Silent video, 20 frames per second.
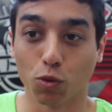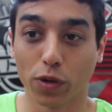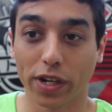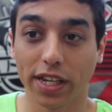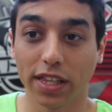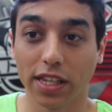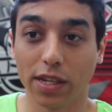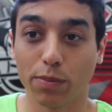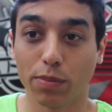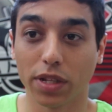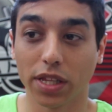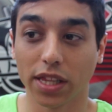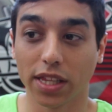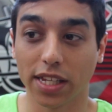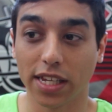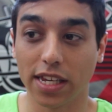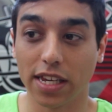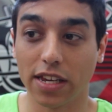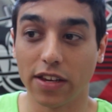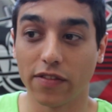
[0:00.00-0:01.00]
really
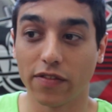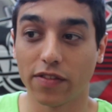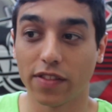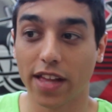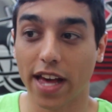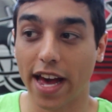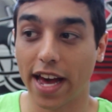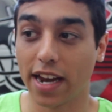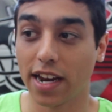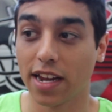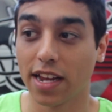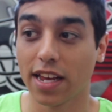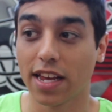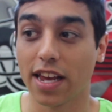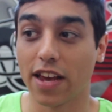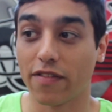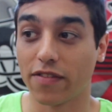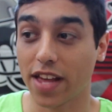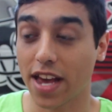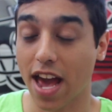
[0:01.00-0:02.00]
believe
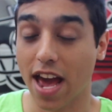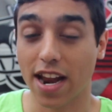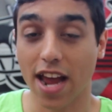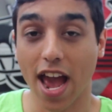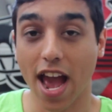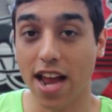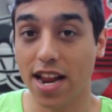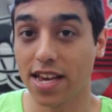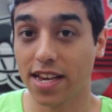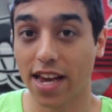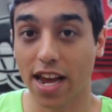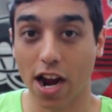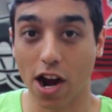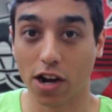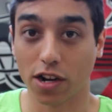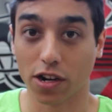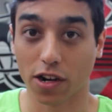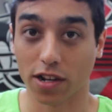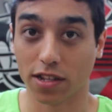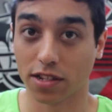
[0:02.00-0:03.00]
that if they had any
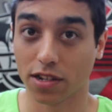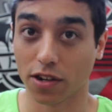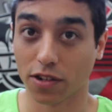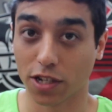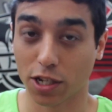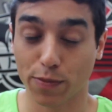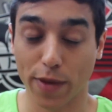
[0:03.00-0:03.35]
character concerns,